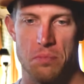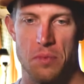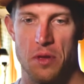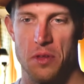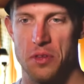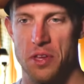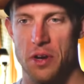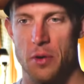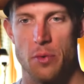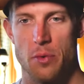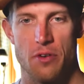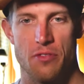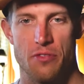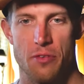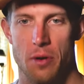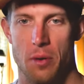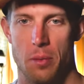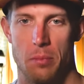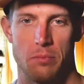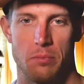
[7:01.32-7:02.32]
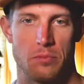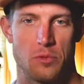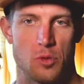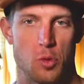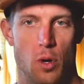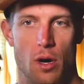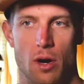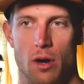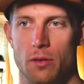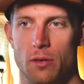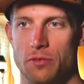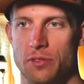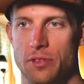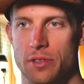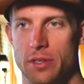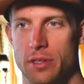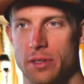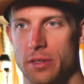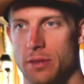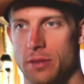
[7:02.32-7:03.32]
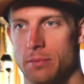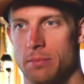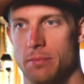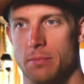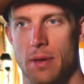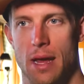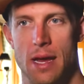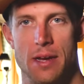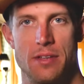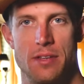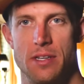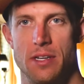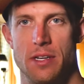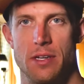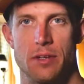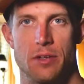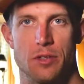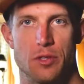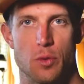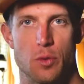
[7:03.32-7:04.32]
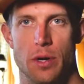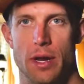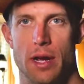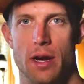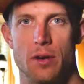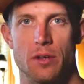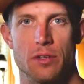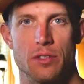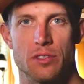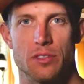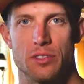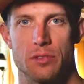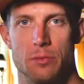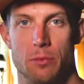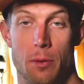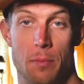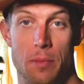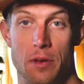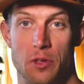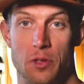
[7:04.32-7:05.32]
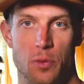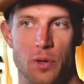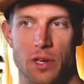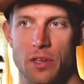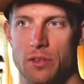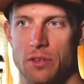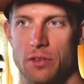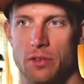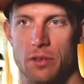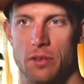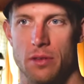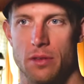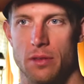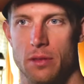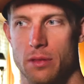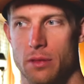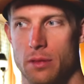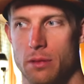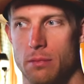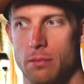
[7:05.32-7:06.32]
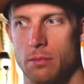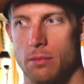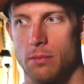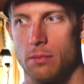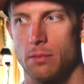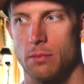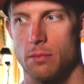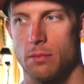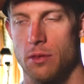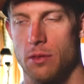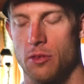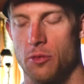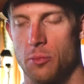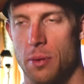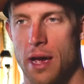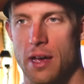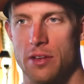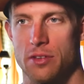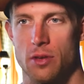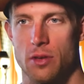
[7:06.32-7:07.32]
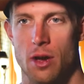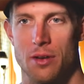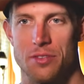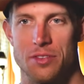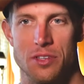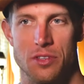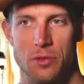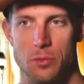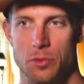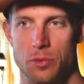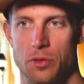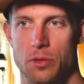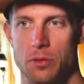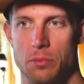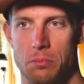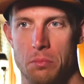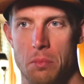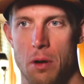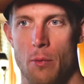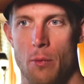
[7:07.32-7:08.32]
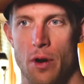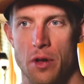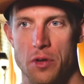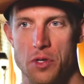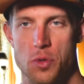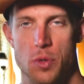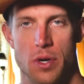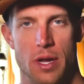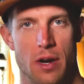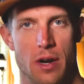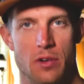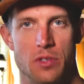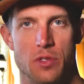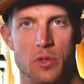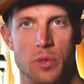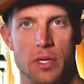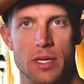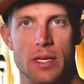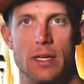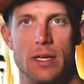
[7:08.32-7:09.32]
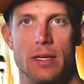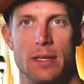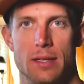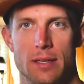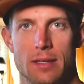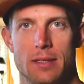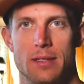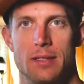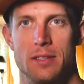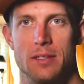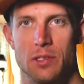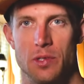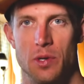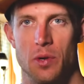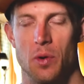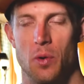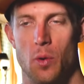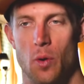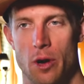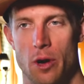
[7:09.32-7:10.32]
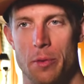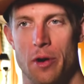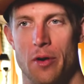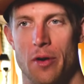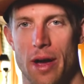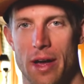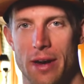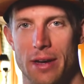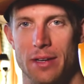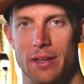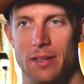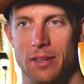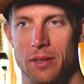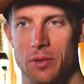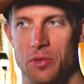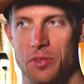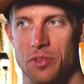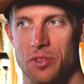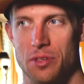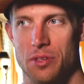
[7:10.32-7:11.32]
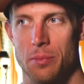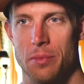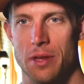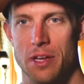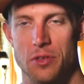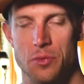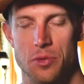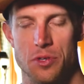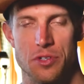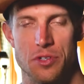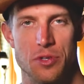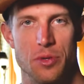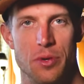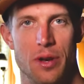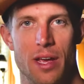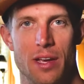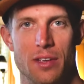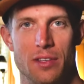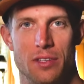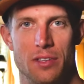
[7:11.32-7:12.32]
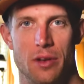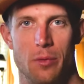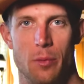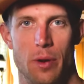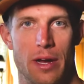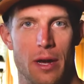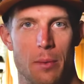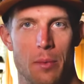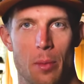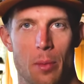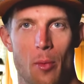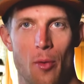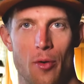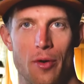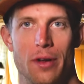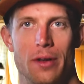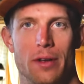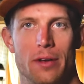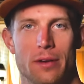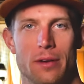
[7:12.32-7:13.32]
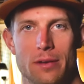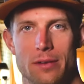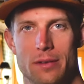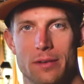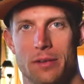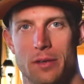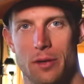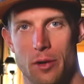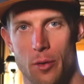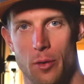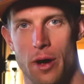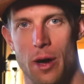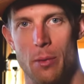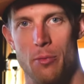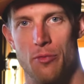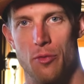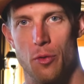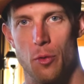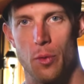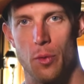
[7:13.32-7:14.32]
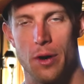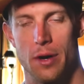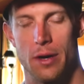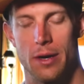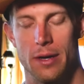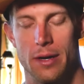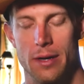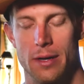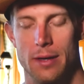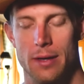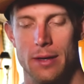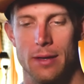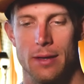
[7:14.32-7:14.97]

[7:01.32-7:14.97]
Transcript: it's anywhere from 12 to 18 or 20 hours. So my biggest weeks in this past off season were around 20 hours a week. So quite a bit of riding. You know, some days were 2 days. I'd wake up in the morning, go ride before work,